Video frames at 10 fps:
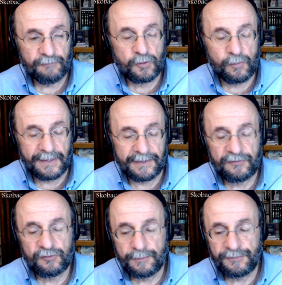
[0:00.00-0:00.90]

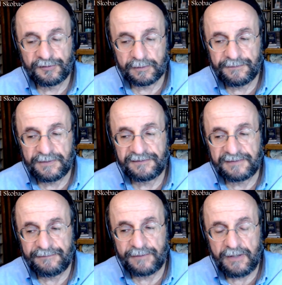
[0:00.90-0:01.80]
required to observe the
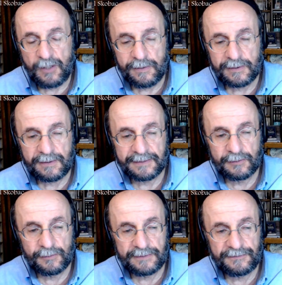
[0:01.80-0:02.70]
7 Noahide
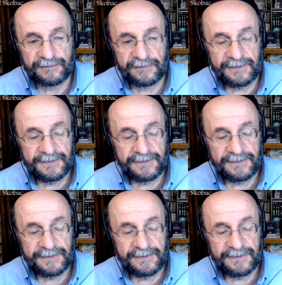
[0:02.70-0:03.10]
laws.